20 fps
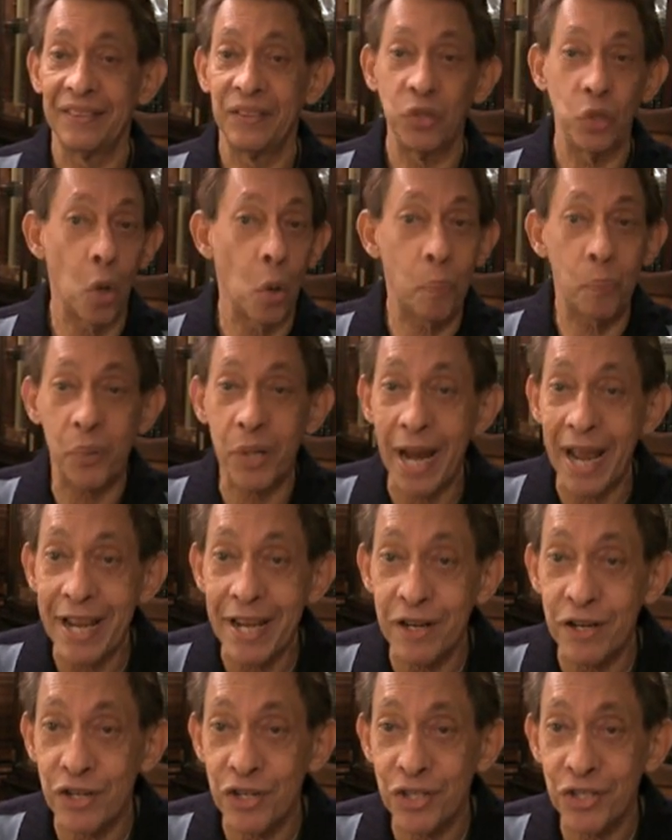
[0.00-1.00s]
no
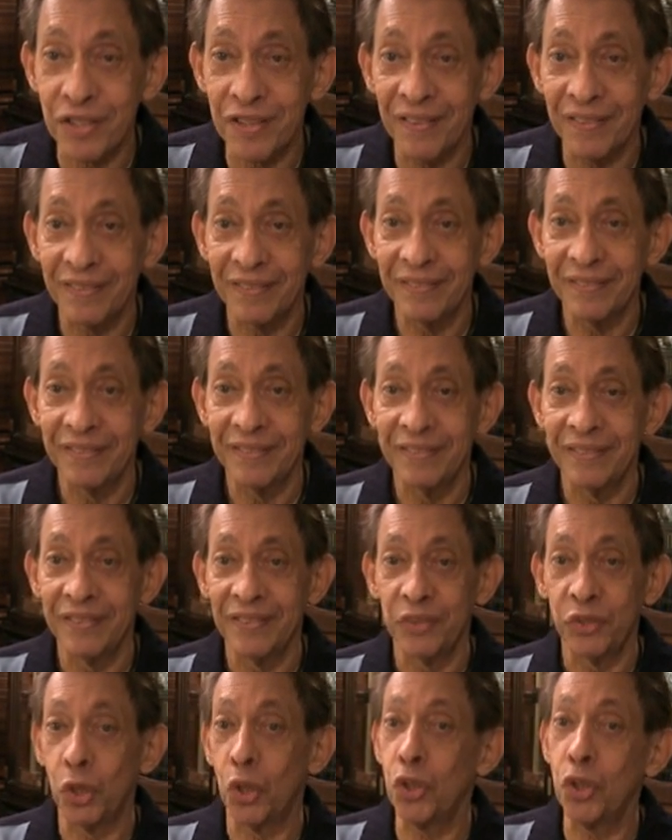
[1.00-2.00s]
prayers,
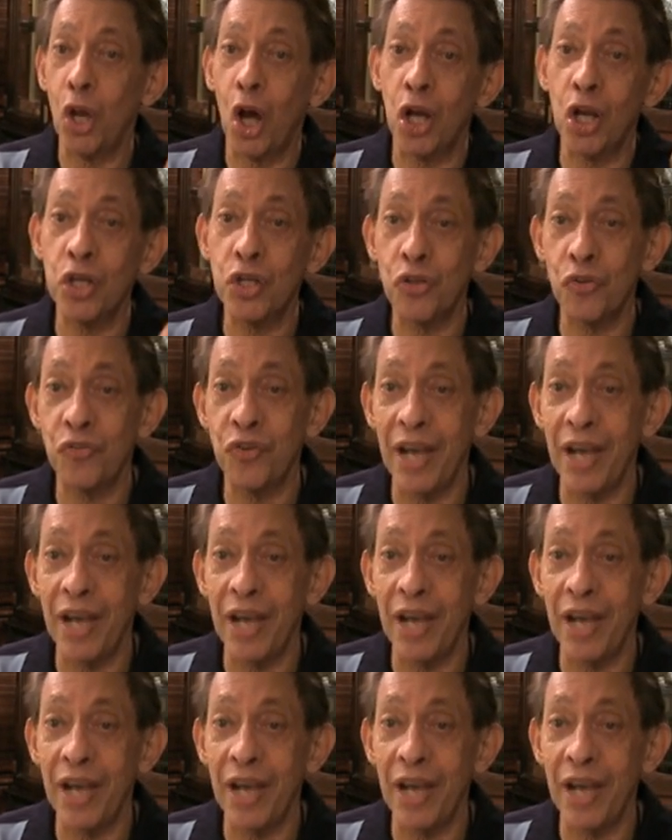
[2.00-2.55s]
no knowledge of